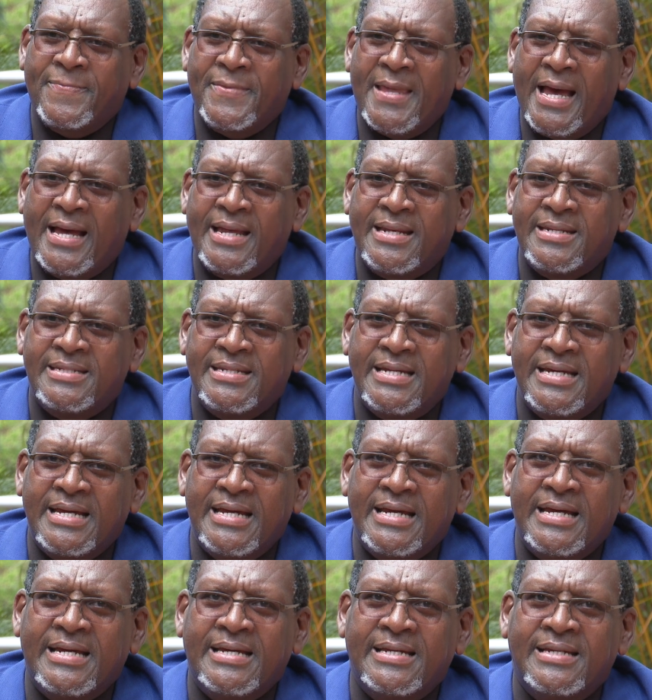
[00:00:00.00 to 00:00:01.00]
And
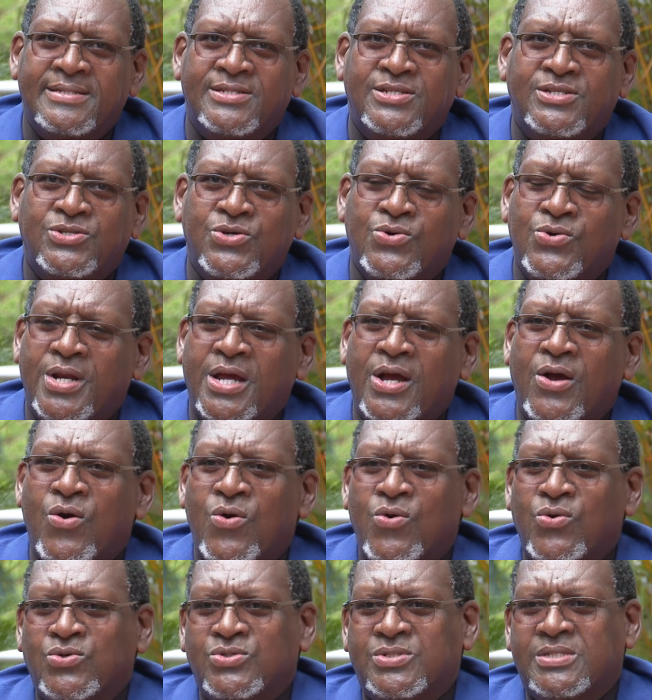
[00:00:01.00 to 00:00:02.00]
the story
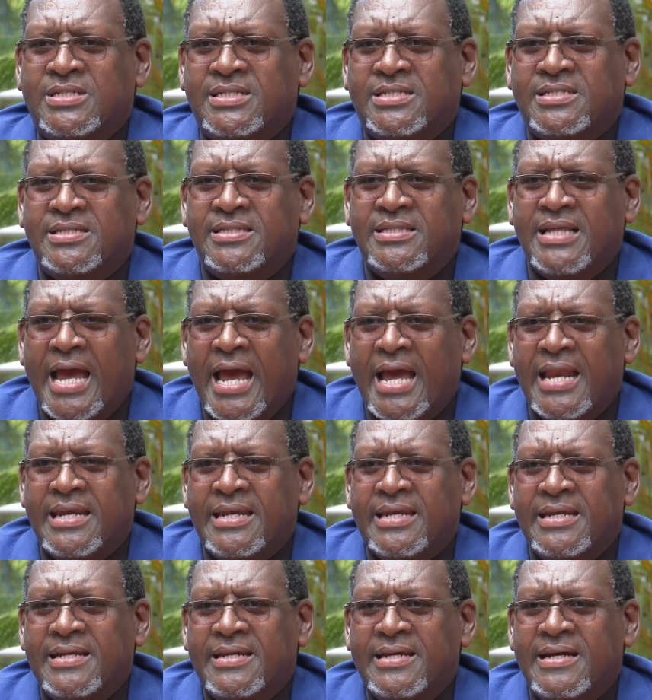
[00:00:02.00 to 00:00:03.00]
goes that then